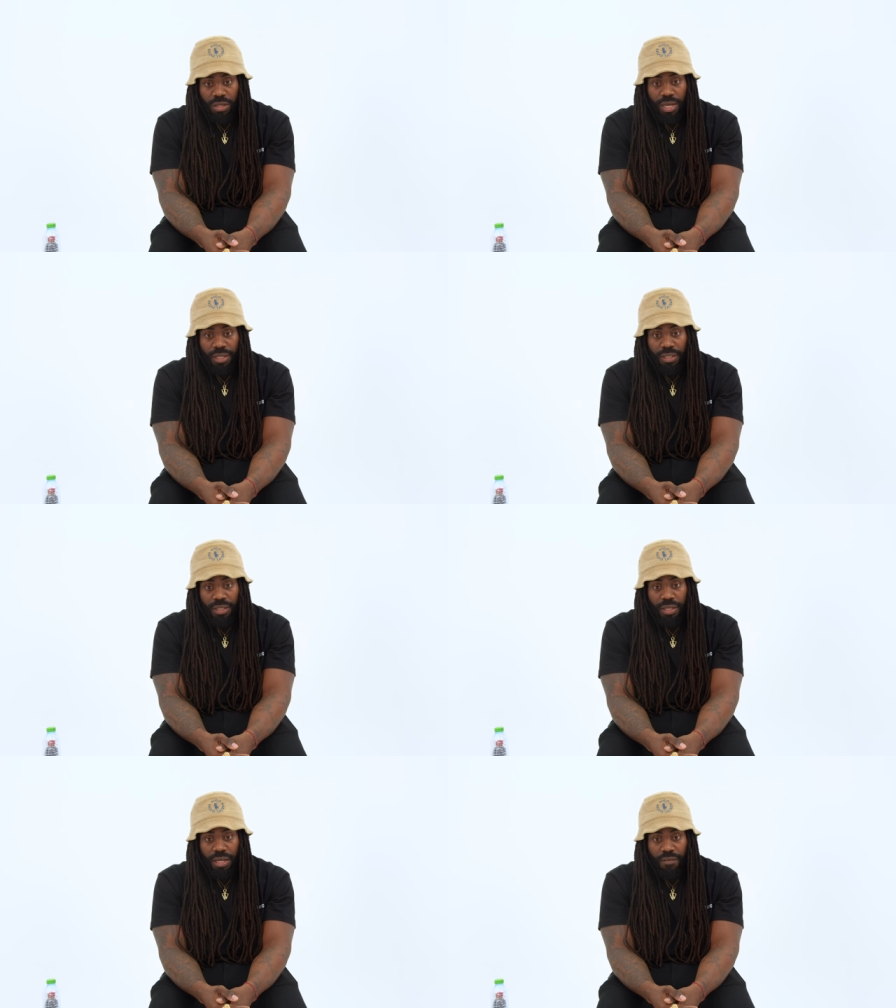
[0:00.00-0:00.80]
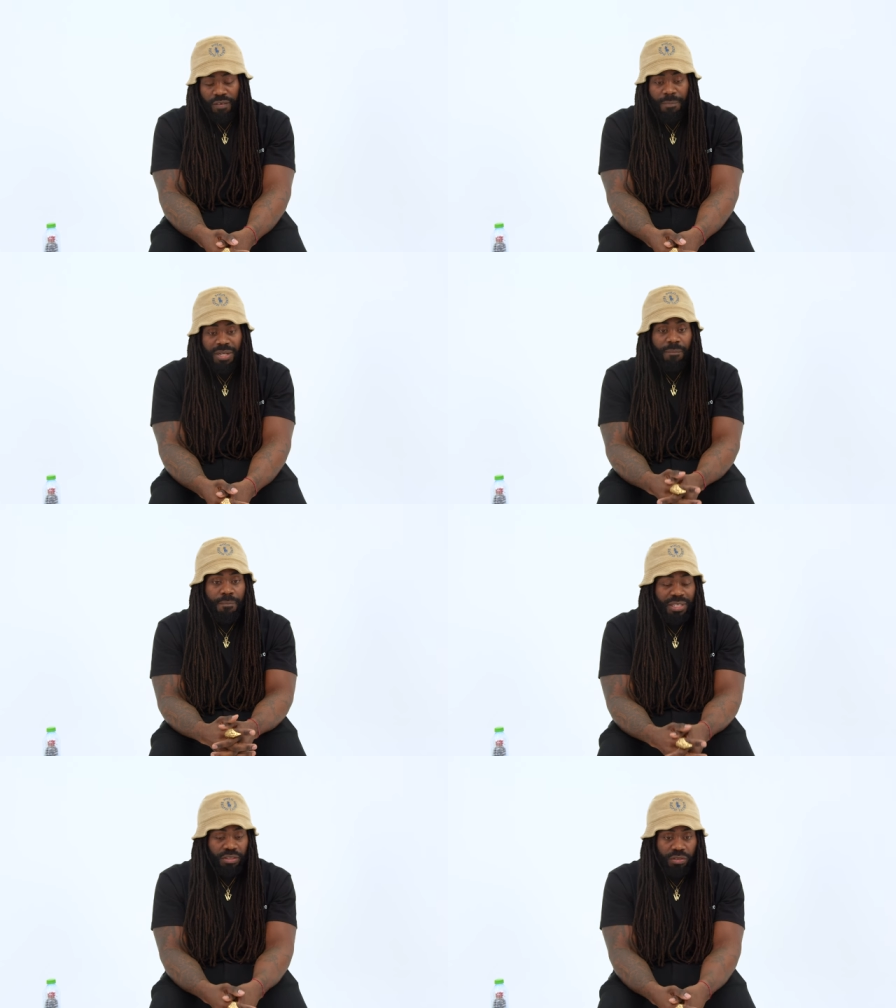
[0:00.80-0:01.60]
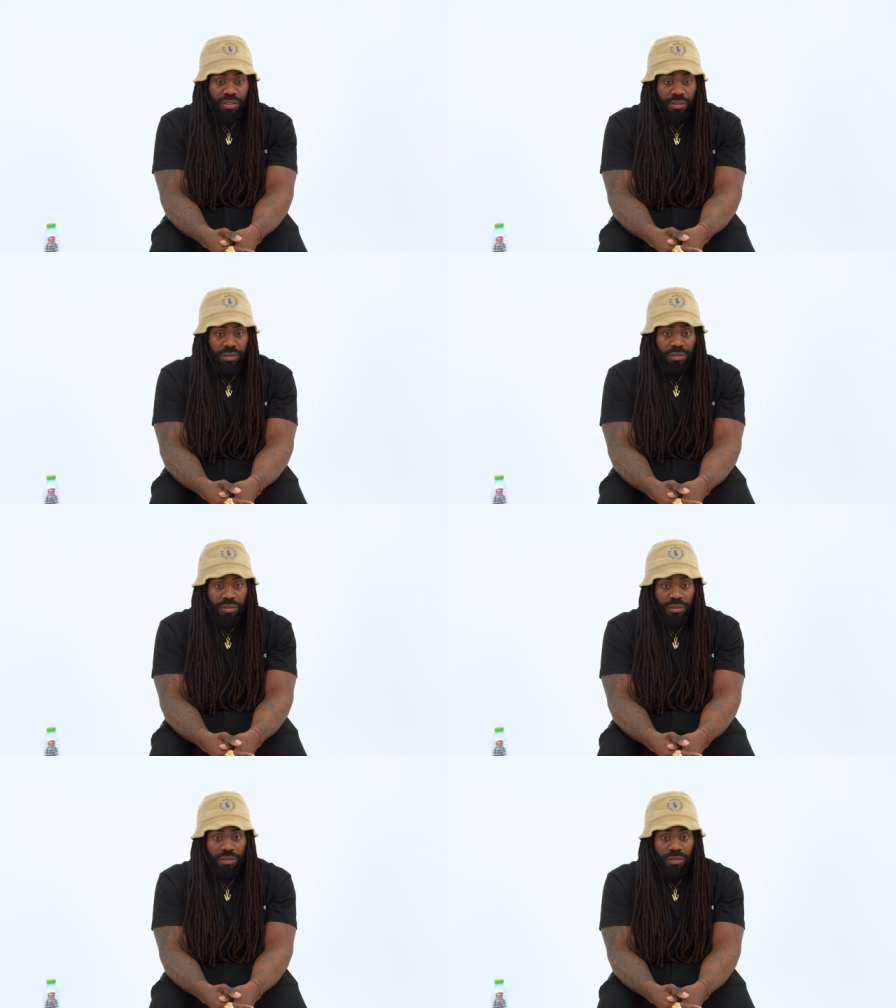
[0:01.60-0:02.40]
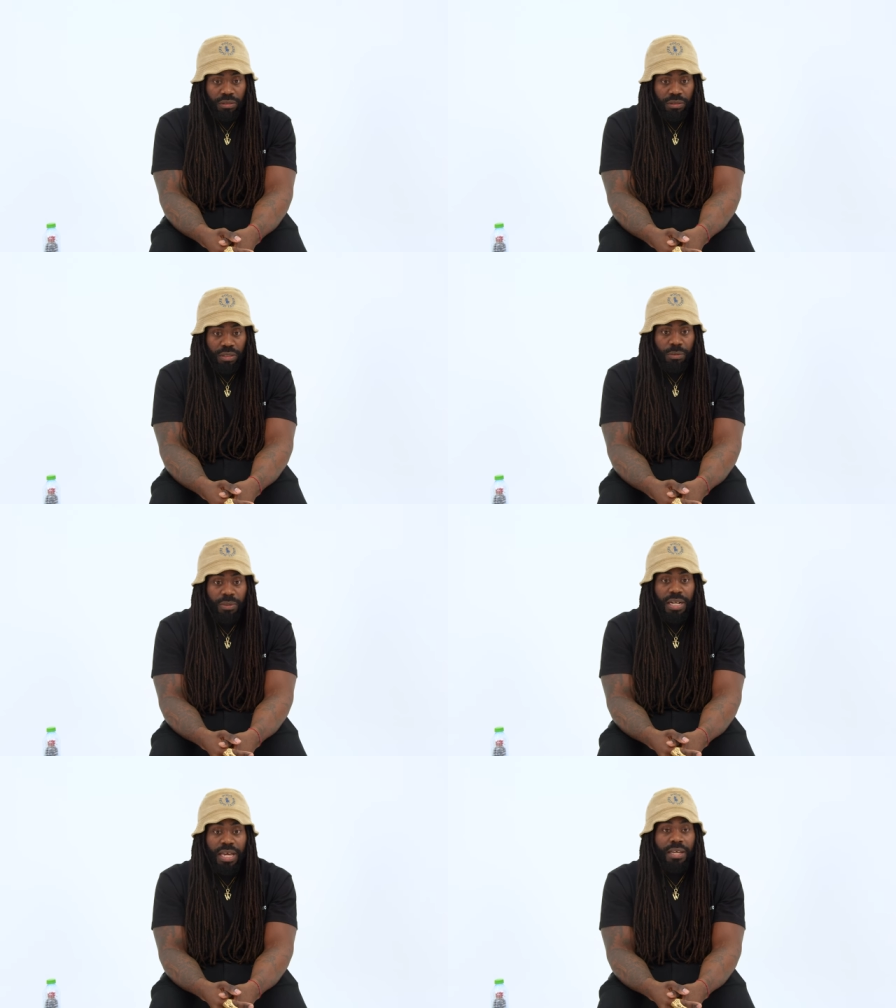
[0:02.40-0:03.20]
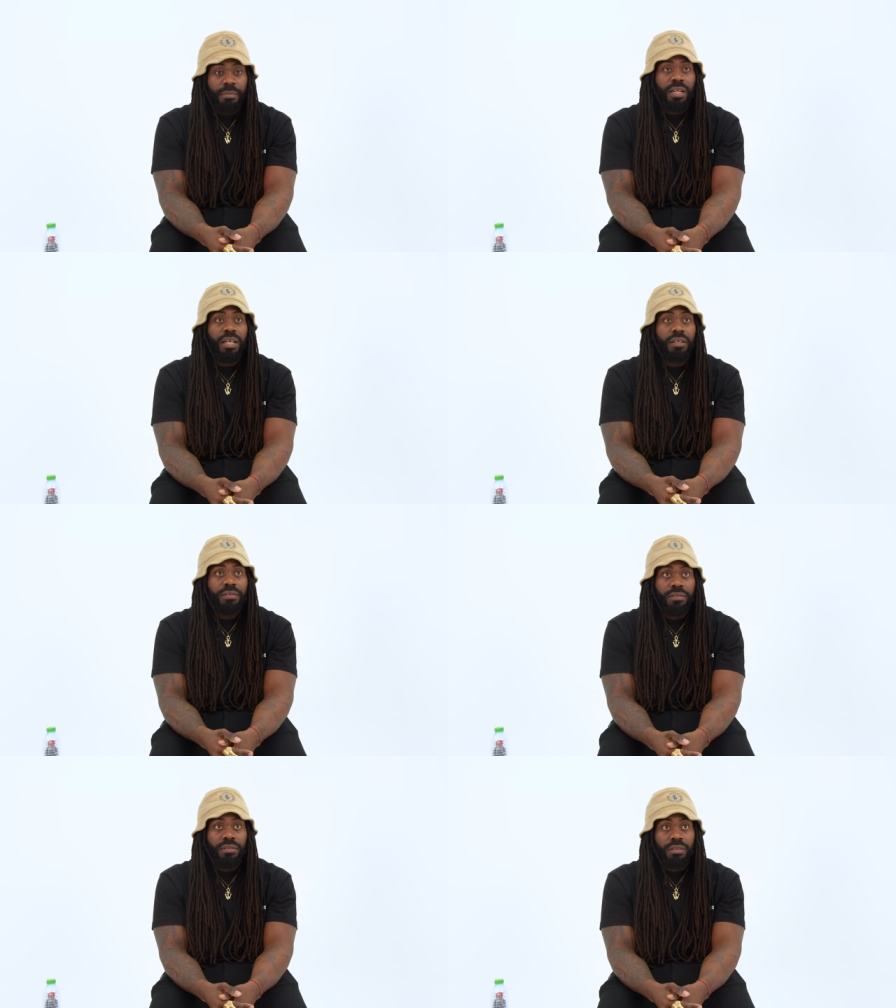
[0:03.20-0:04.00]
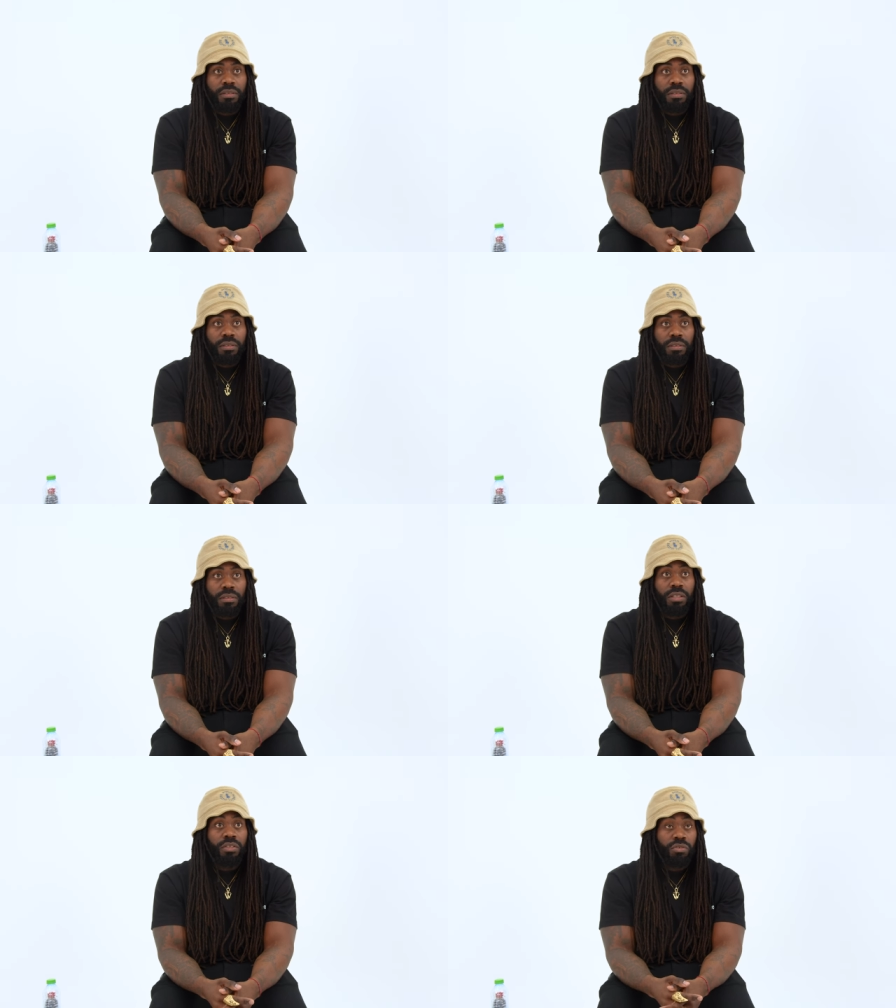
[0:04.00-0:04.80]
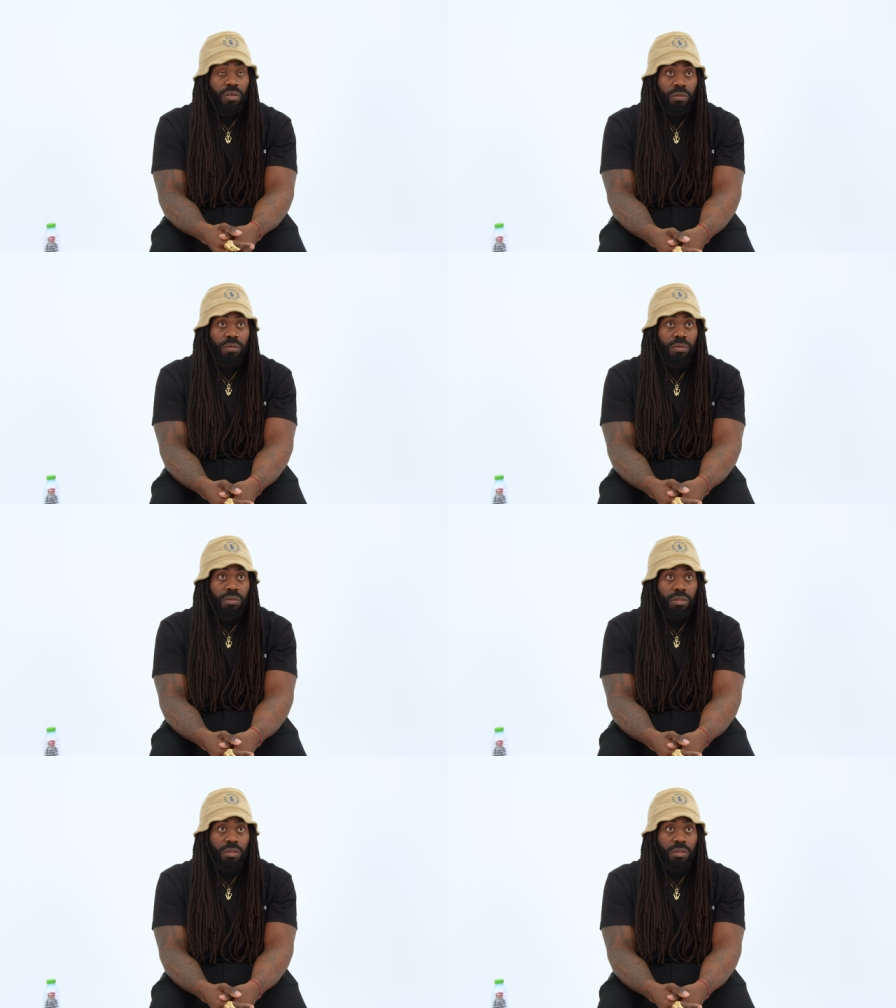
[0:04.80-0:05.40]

Like, if I'm in the Matrix, I'm gonna hate my life and struggle.